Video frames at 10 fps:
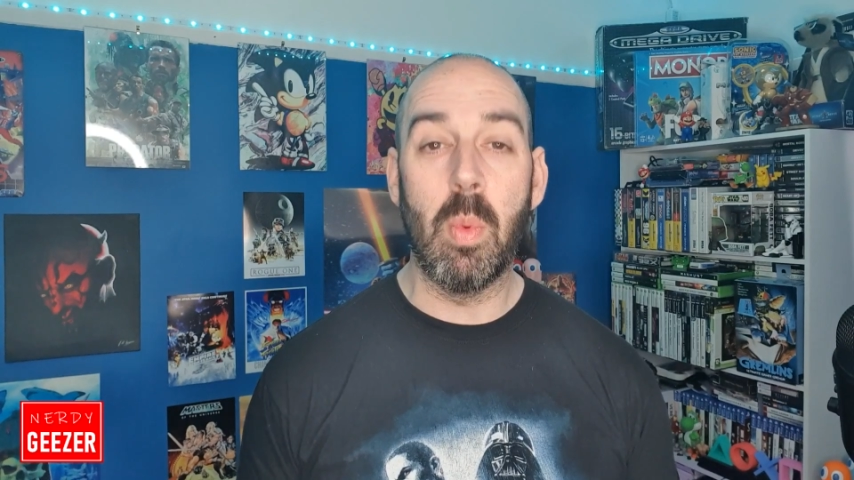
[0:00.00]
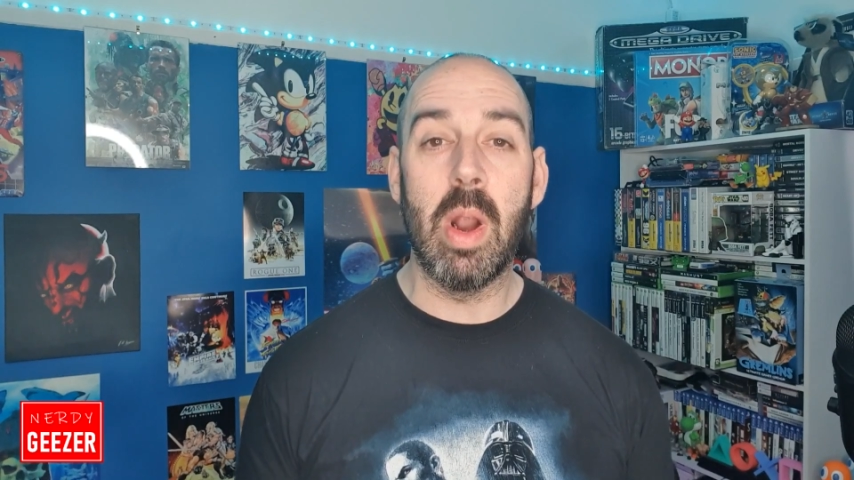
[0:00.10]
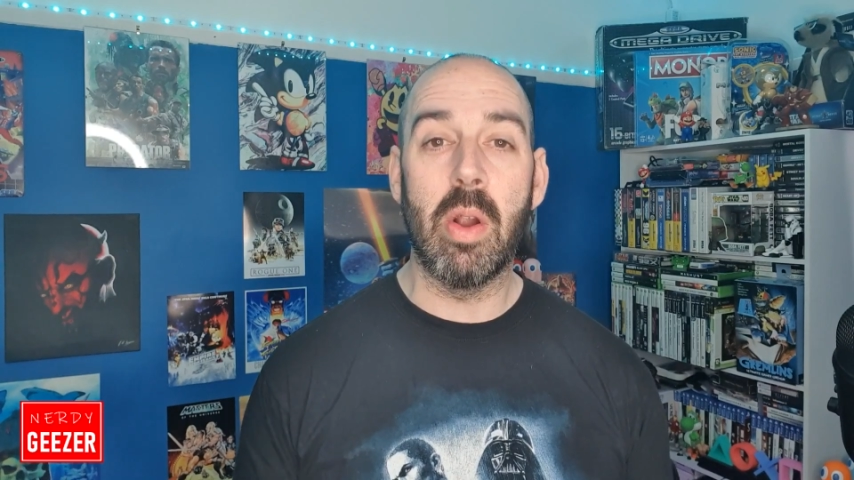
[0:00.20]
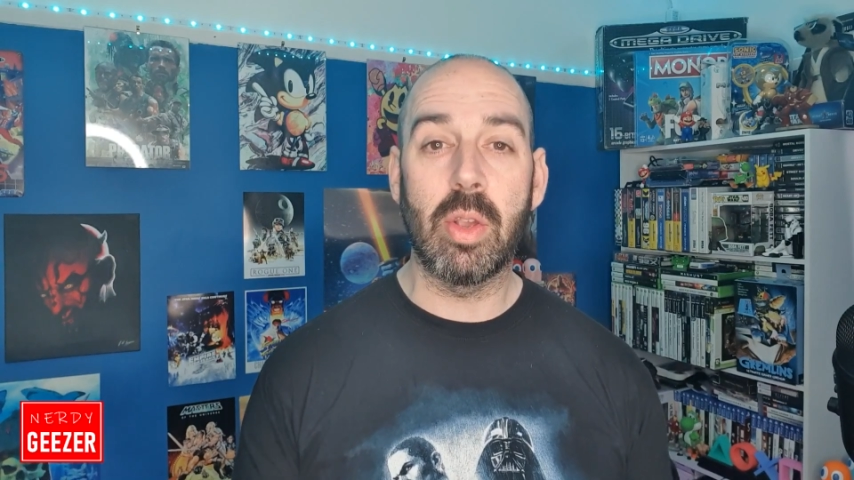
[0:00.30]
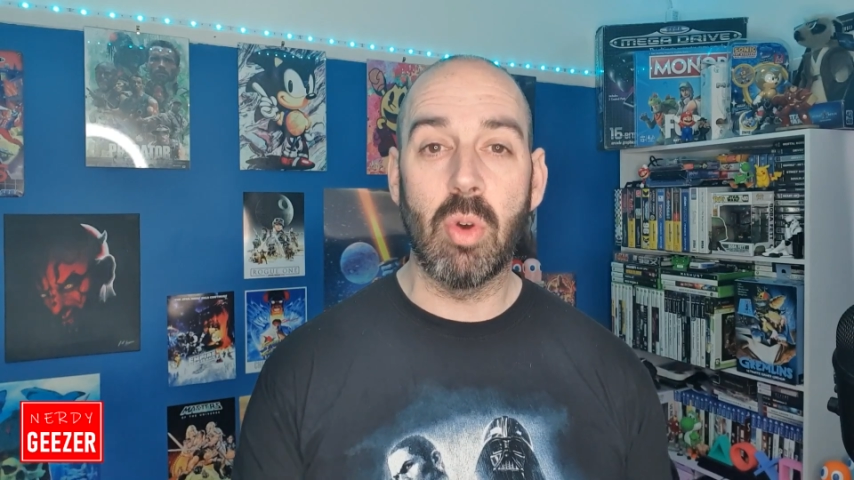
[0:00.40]

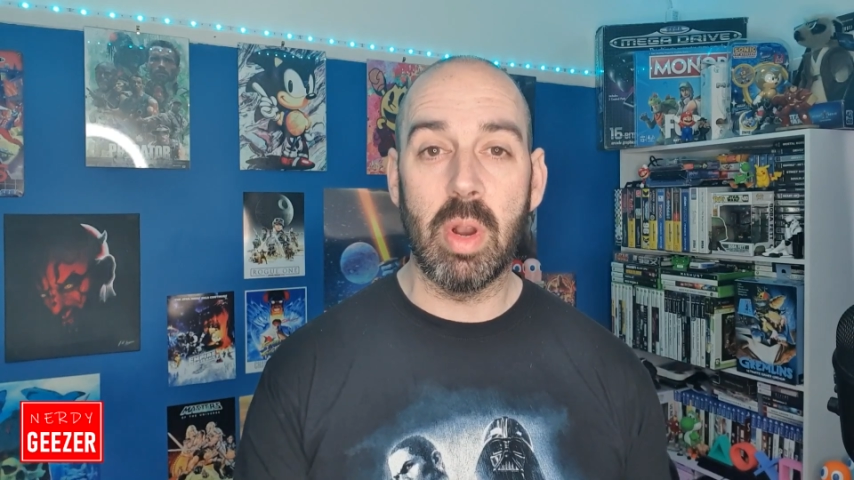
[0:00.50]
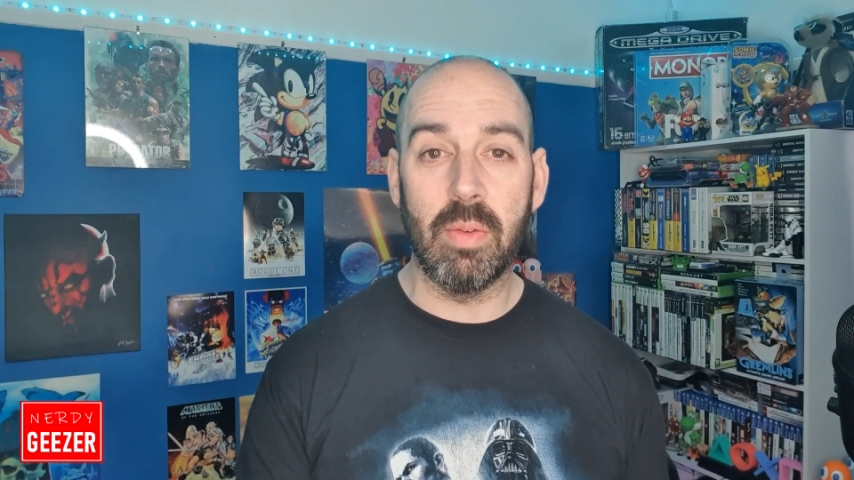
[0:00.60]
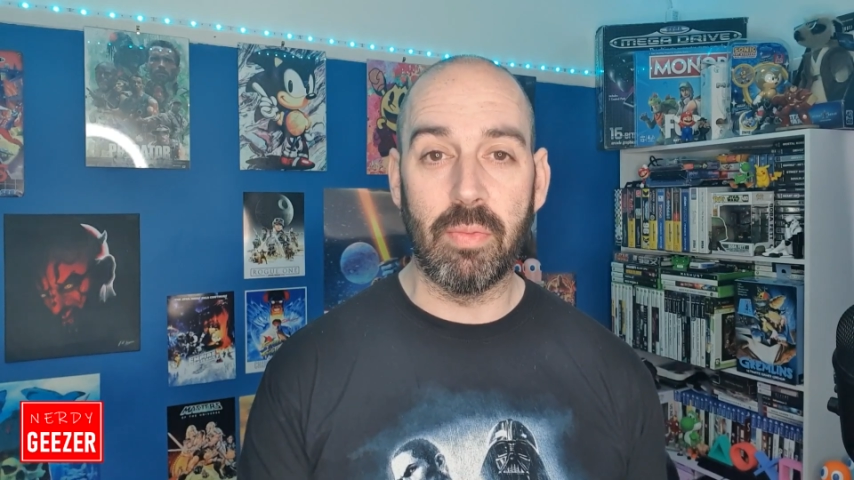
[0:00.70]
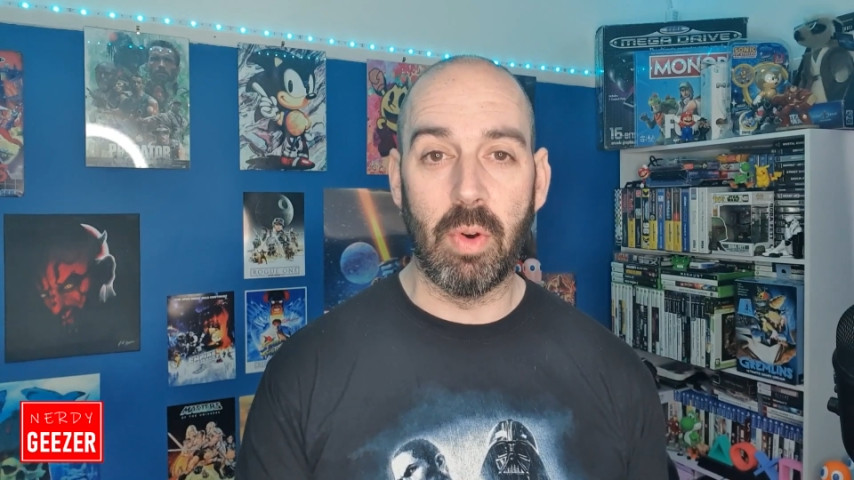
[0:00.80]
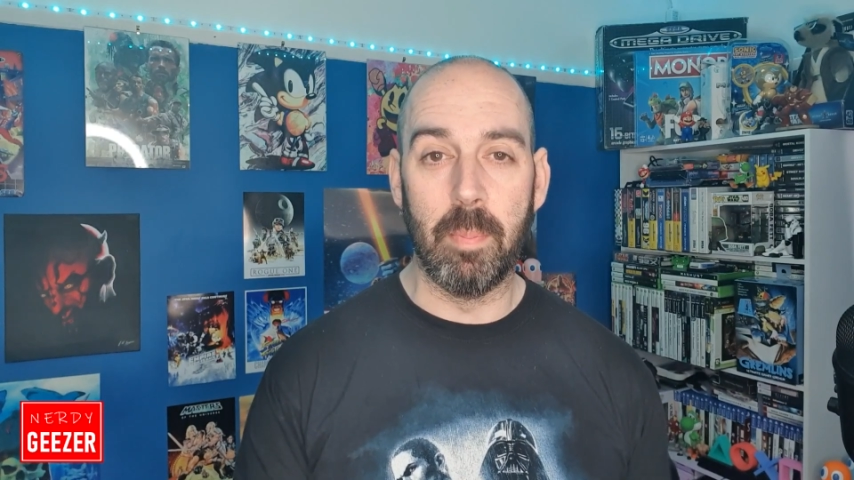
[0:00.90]
where I got
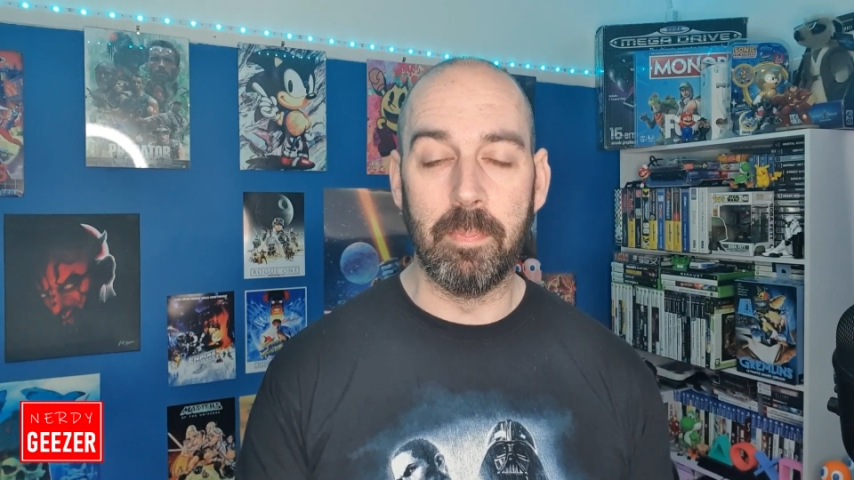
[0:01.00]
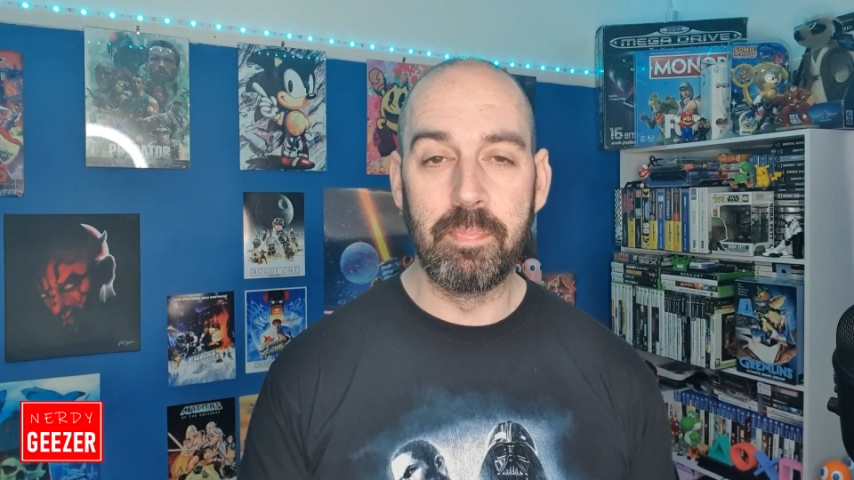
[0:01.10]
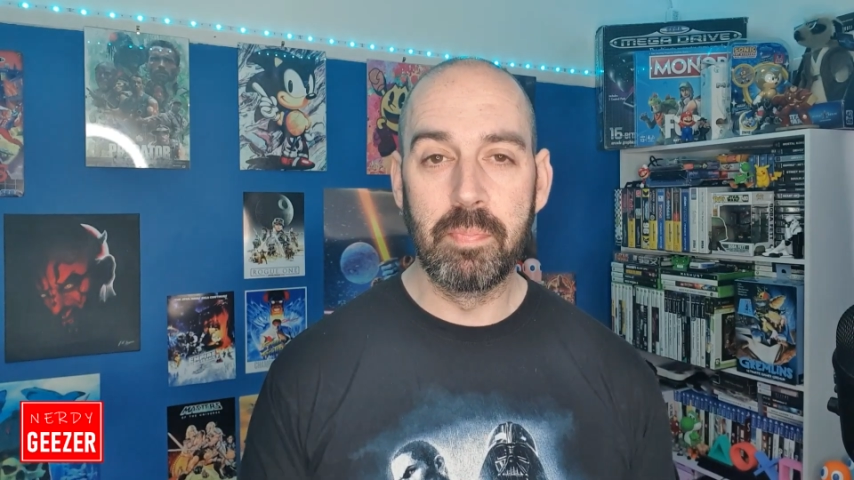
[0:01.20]
it from.